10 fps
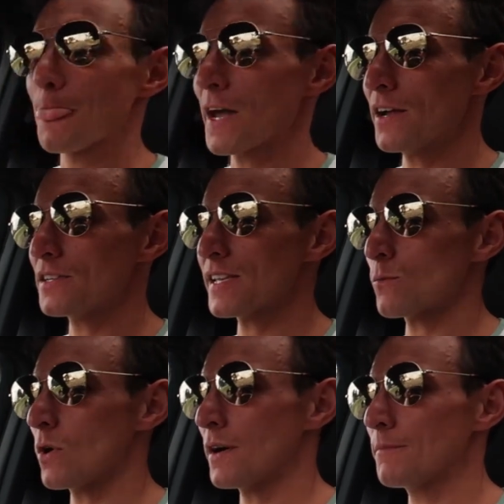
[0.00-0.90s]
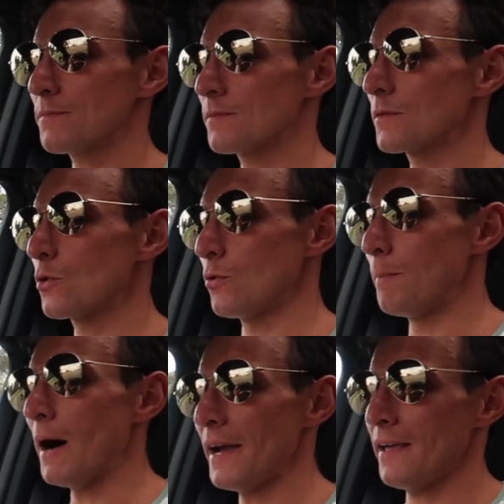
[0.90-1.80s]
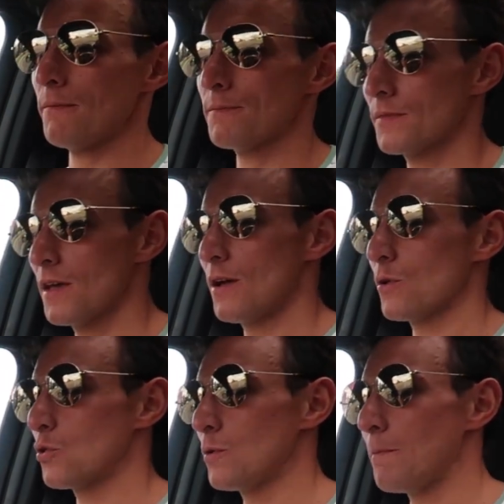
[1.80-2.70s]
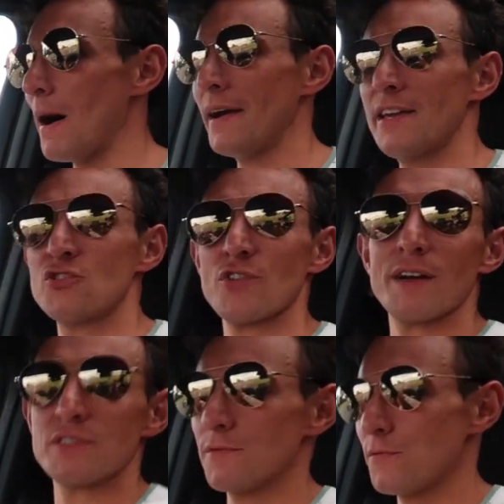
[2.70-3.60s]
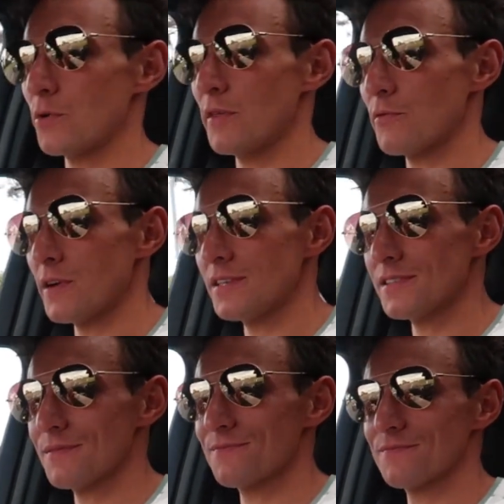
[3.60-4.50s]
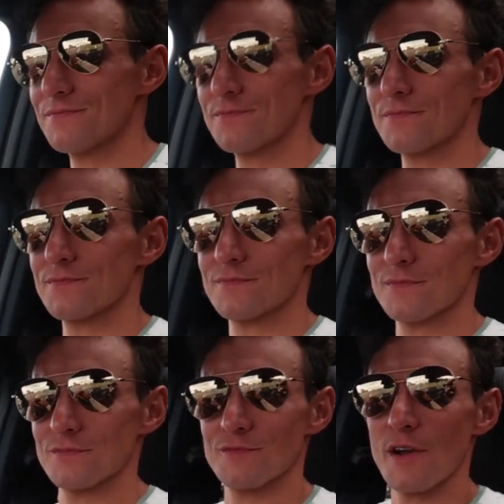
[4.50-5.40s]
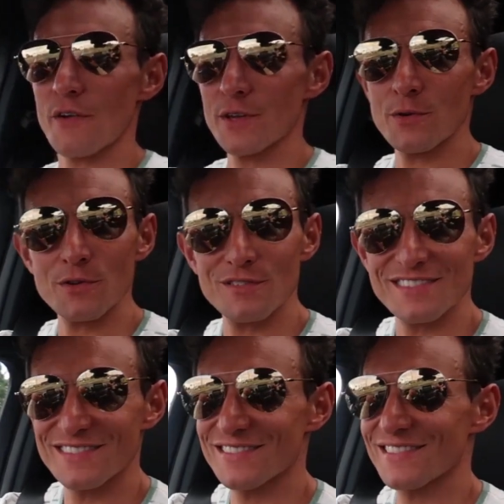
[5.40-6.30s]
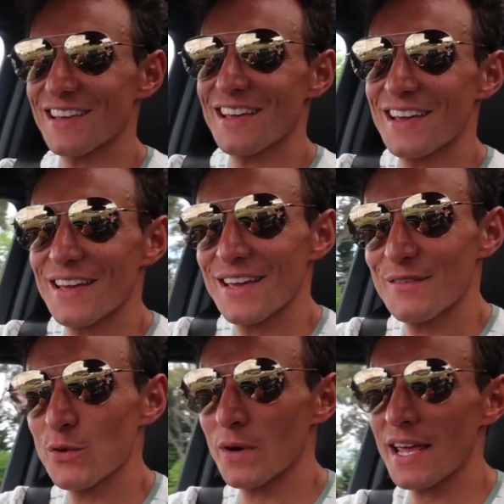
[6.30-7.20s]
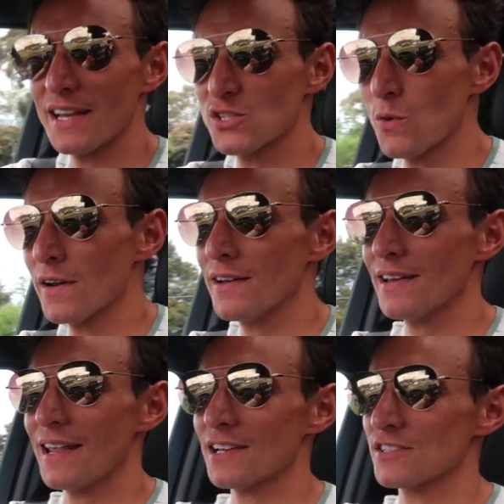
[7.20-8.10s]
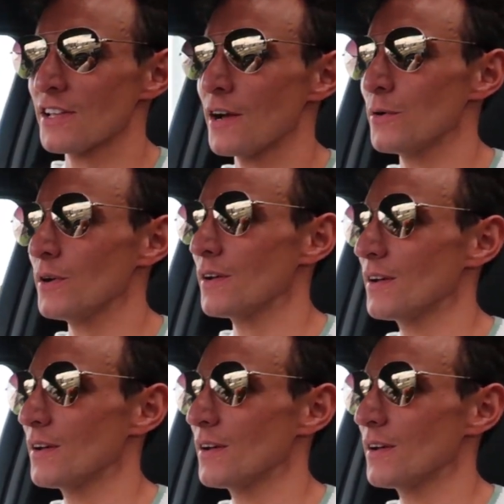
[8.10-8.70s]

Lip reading: I understand why. Good buying drivers of 43s. Very good. If you want to get into one, let us know.